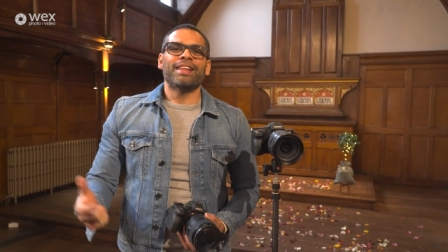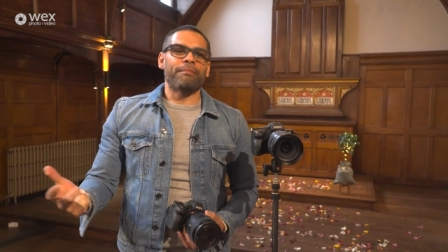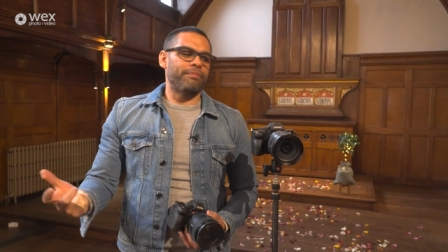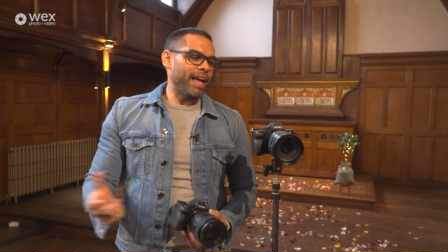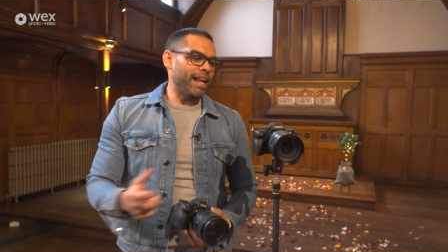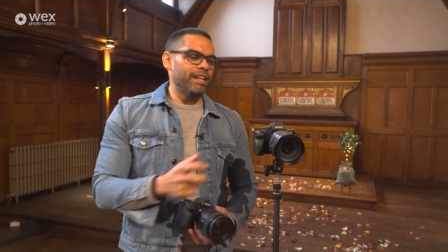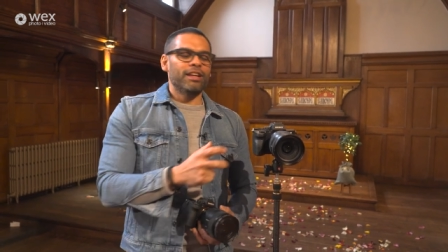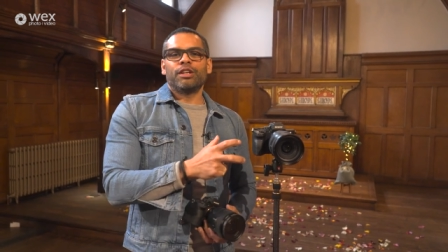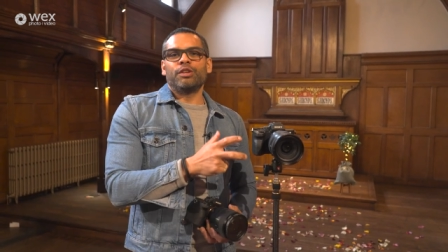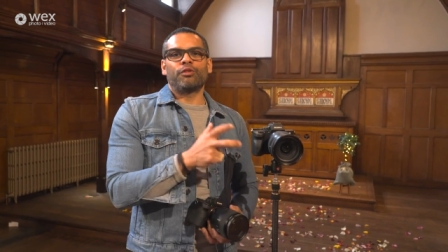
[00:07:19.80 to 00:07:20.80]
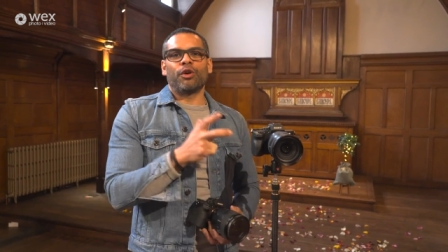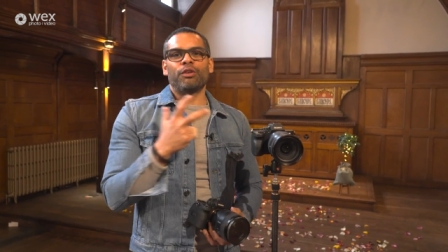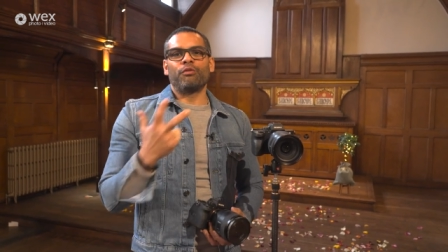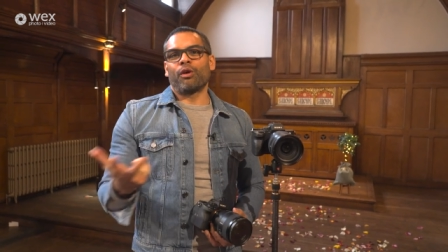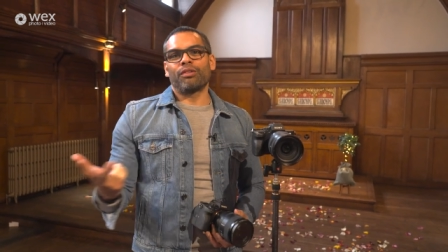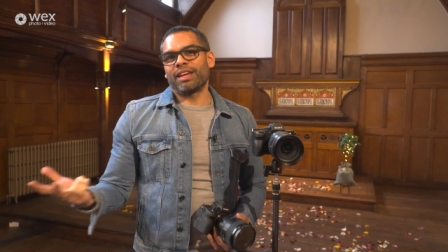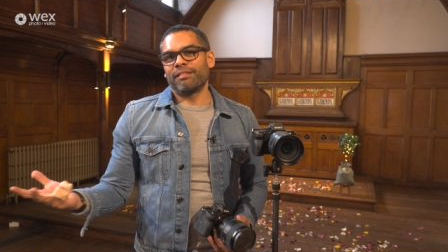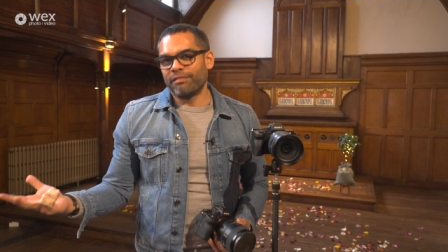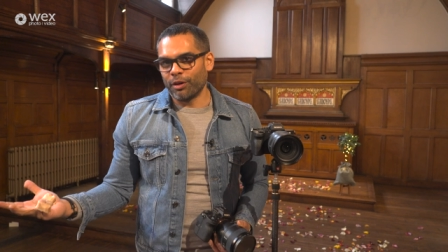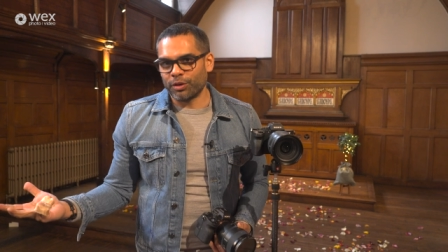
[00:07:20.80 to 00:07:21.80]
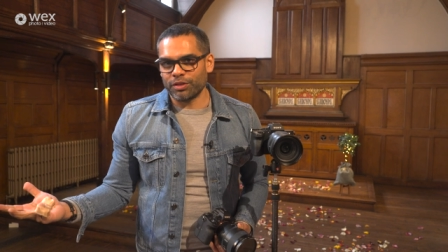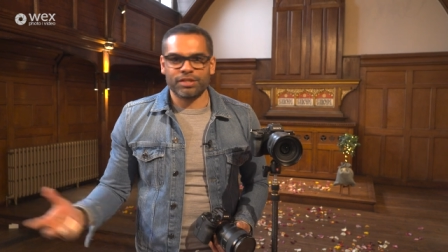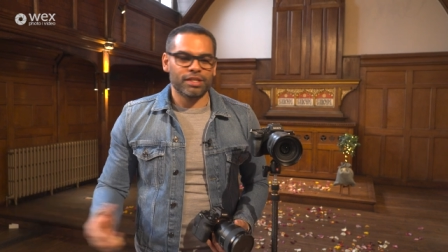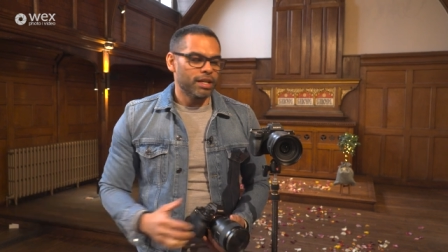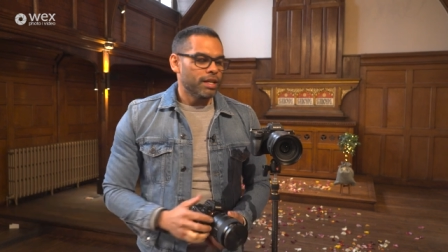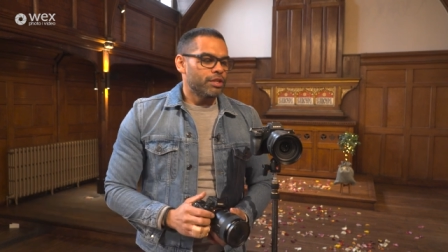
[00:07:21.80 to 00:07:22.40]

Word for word: and then you've got the wrong thing in focus.